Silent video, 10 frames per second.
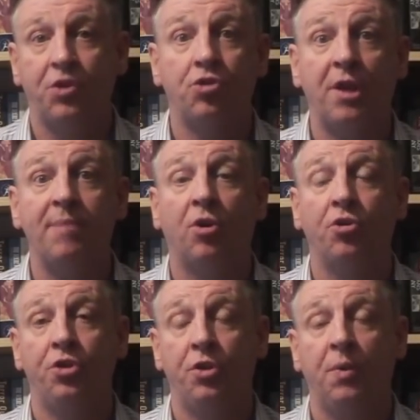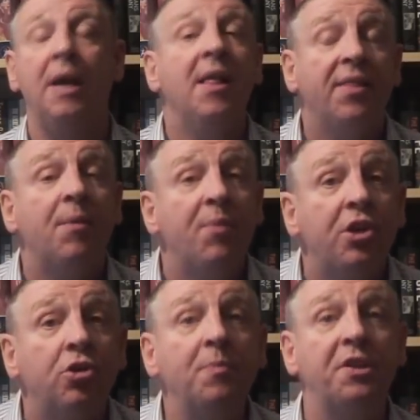Shame on you. Then
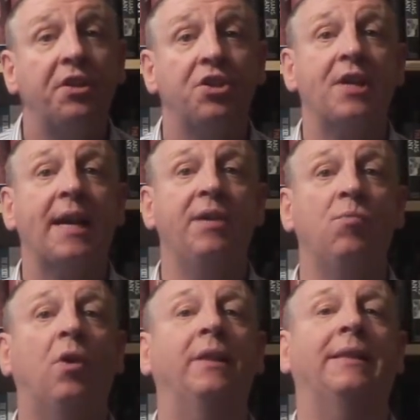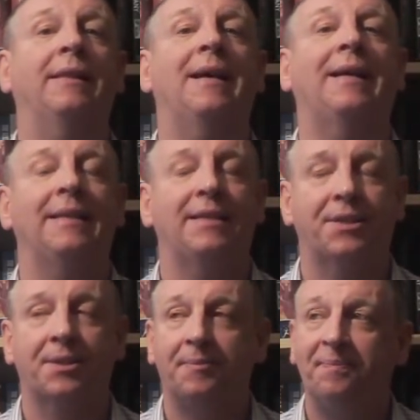we come to the second one,
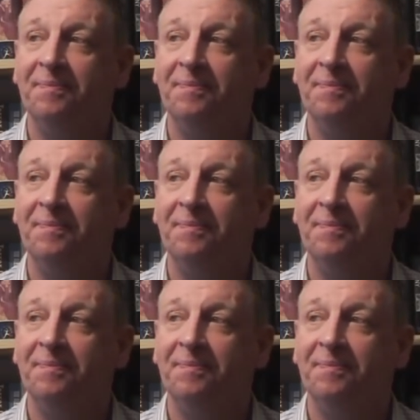liars.